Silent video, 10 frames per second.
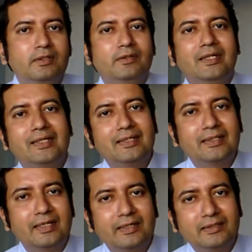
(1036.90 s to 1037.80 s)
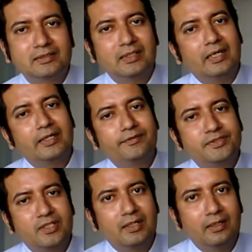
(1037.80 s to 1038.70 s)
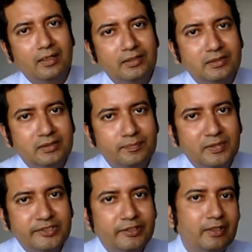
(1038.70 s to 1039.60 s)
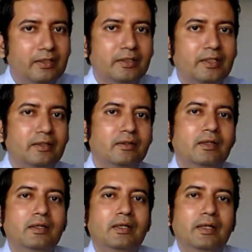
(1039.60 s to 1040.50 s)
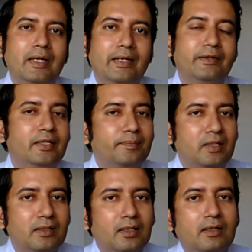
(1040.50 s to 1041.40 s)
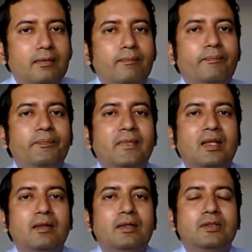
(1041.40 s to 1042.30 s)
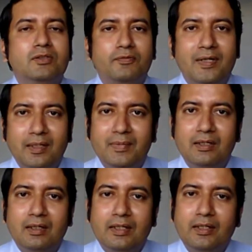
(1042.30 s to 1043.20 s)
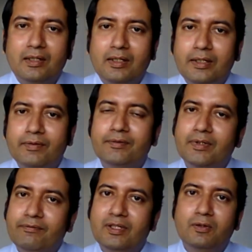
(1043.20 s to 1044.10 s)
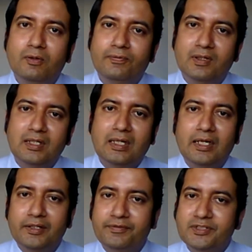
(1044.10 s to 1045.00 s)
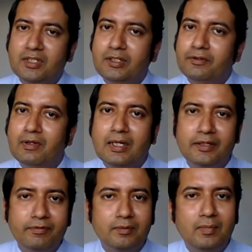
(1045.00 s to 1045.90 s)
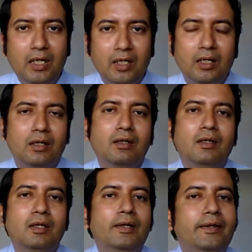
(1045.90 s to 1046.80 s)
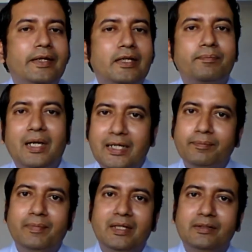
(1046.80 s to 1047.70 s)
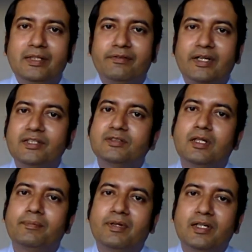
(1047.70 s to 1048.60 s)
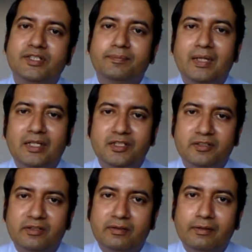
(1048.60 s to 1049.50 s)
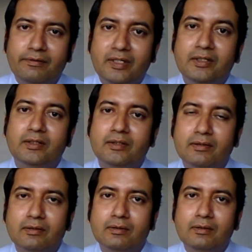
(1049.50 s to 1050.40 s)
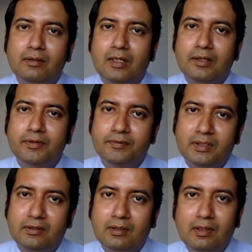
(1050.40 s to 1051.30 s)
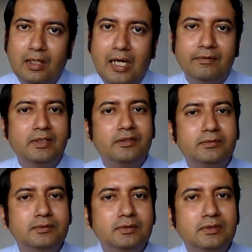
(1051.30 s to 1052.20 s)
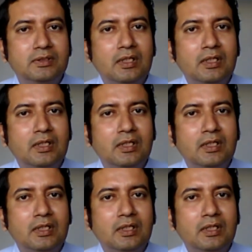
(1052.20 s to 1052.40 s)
data analytics, artificial intelligence, machine learning and deep learning. So fundamentally, even when we go for an artificial neural network model, it might make the traditional project manager redundant. However, our tools